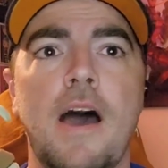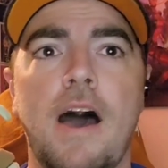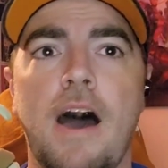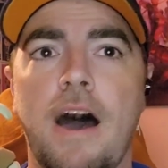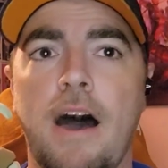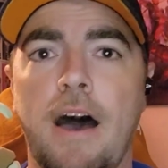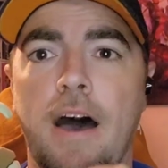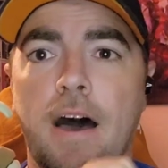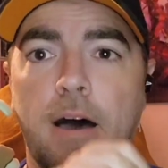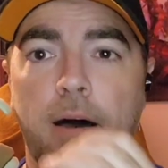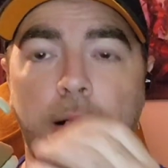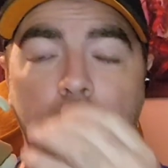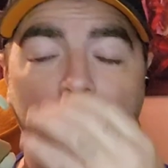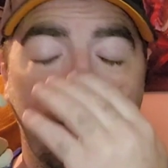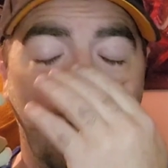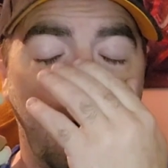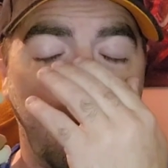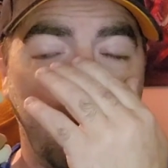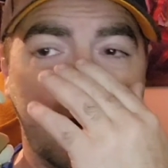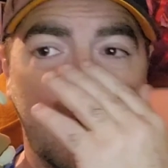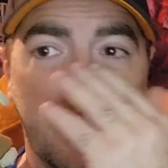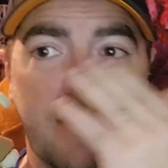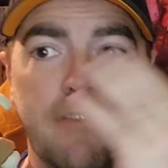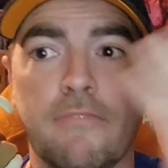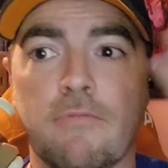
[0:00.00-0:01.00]

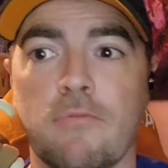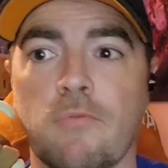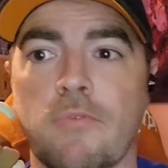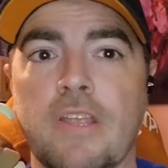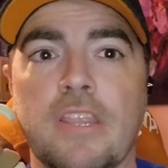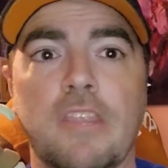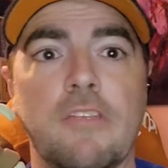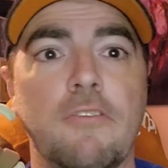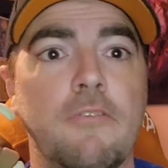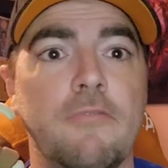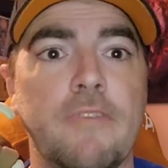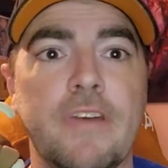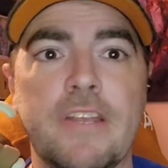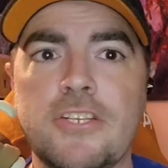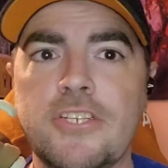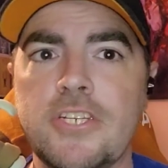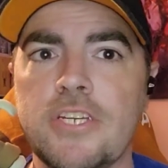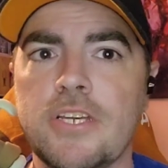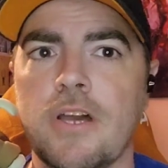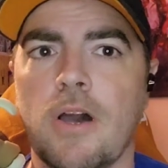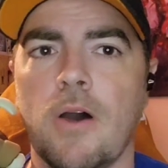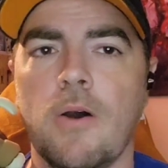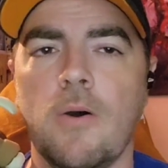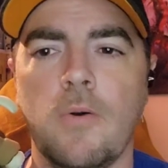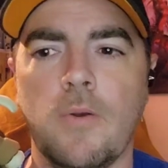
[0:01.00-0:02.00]
I've read the Da Vinci
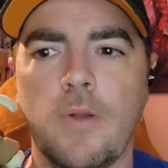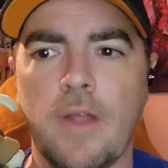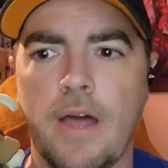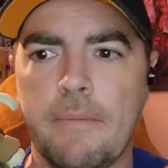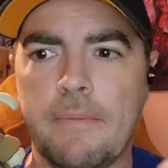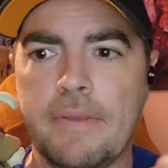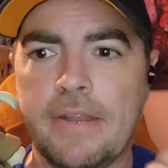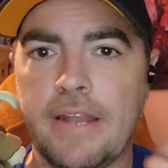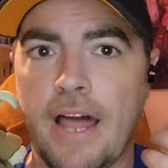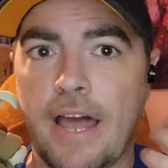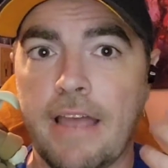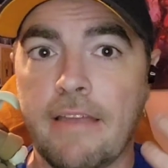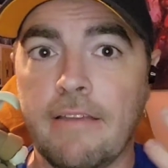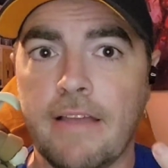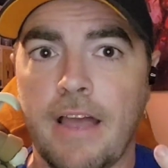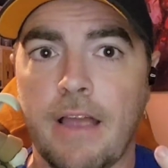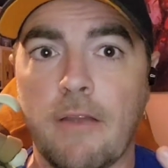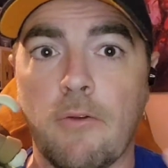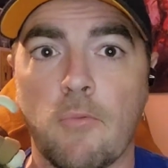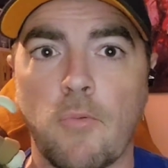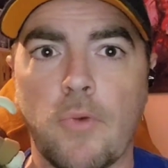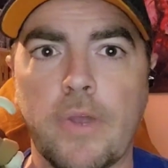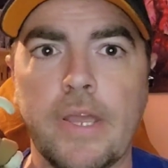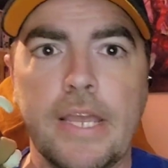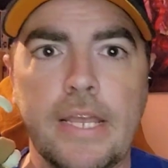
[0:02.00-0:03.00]
Code. I
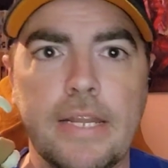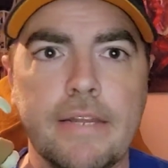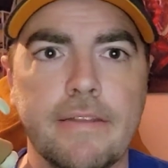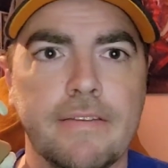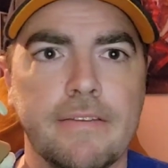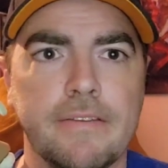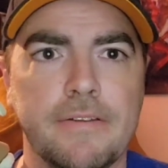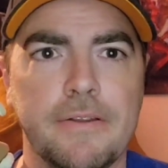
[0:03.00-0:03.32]
read.